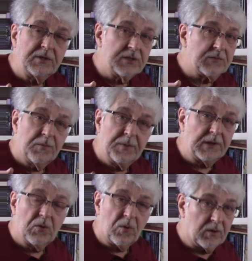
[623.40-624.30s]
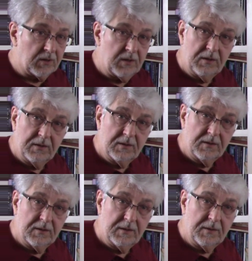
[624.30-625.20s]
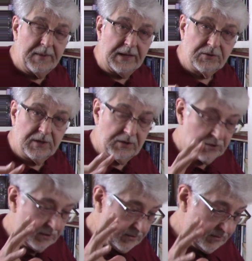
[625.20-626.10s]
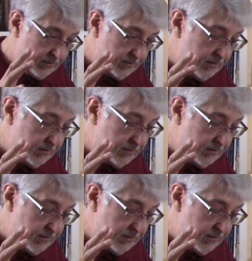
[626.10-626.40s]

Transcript: just for pictorial imagination